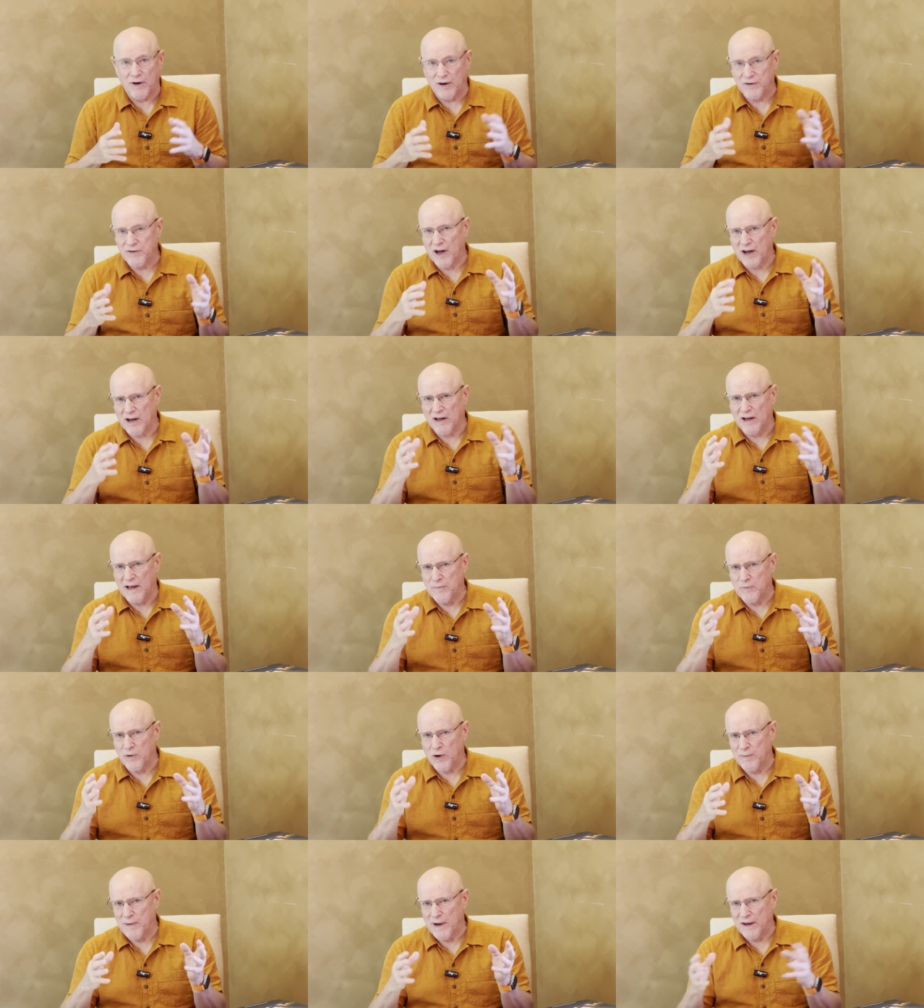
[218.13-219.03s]
I'll talk a lot
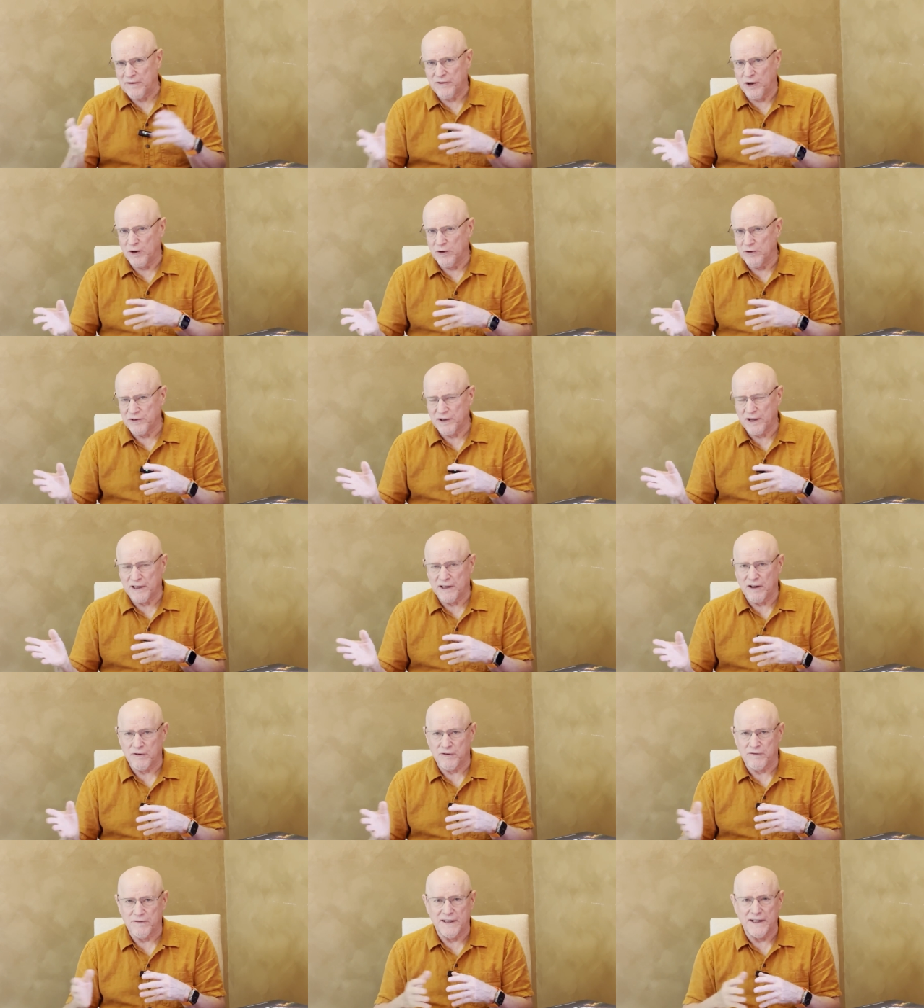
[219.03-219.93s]
more about those in
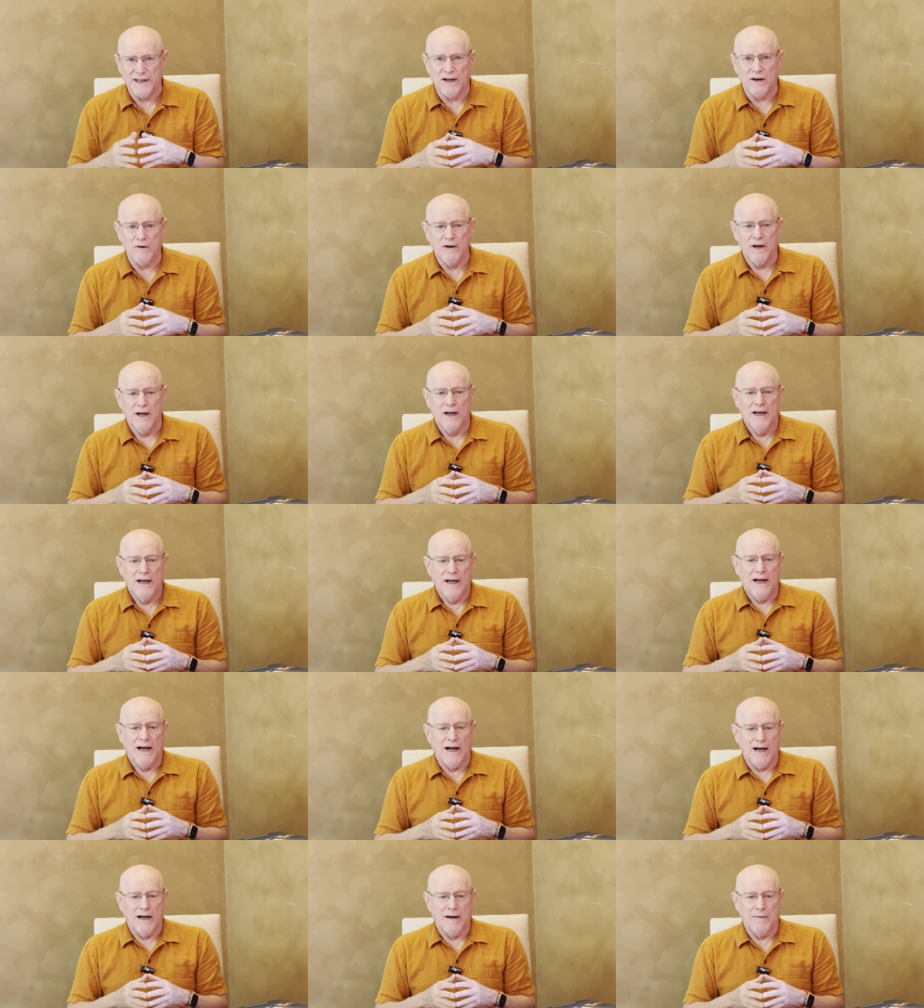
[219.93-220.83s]
another video
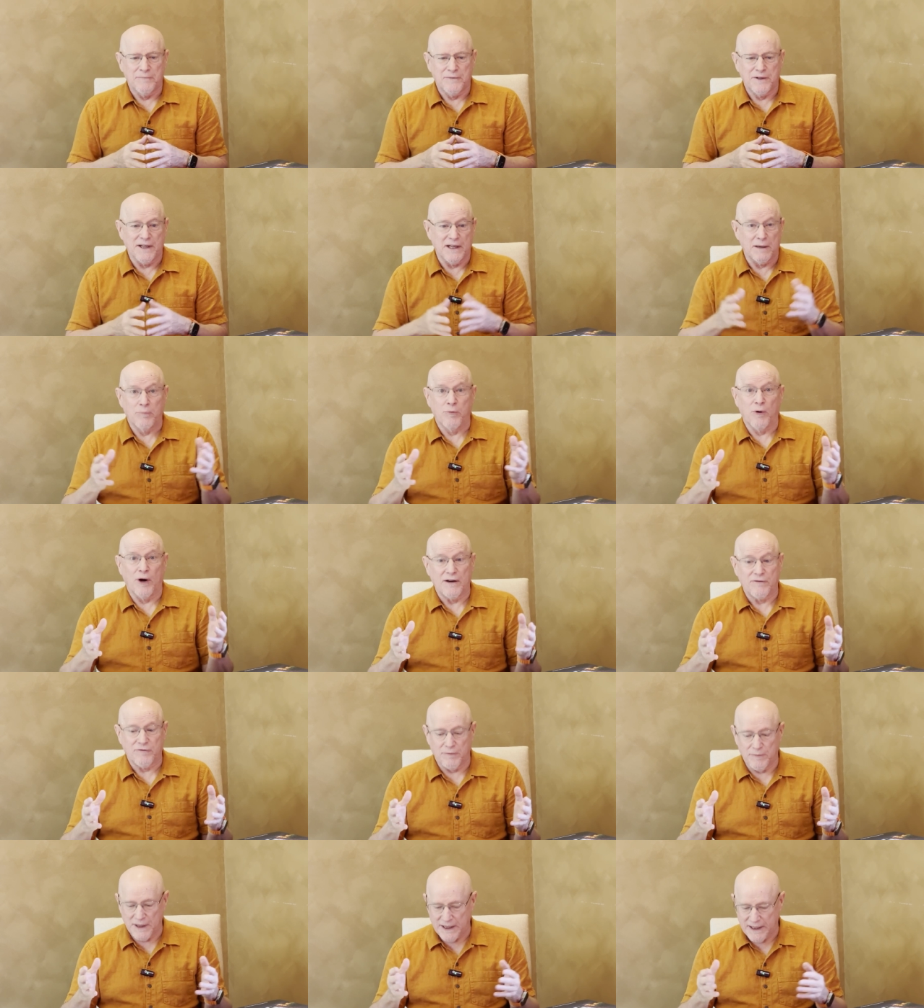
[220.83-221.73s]
um, to get a break
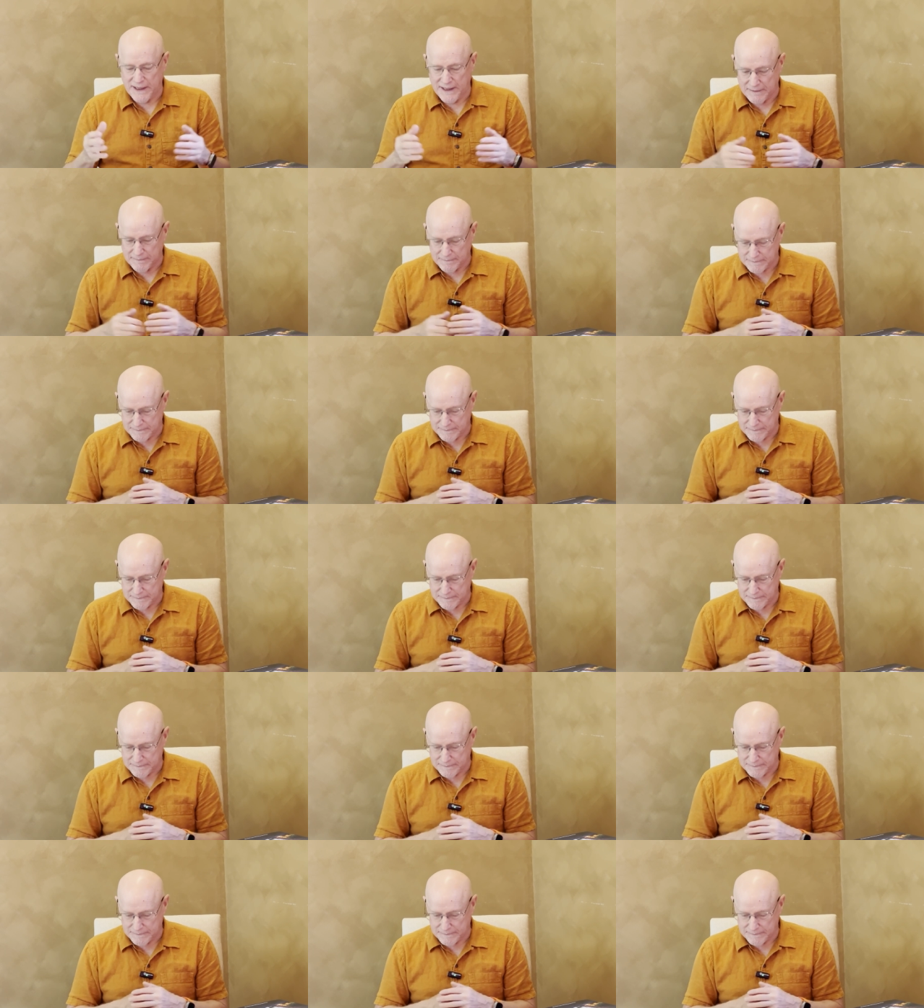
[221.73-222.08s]
from the heat.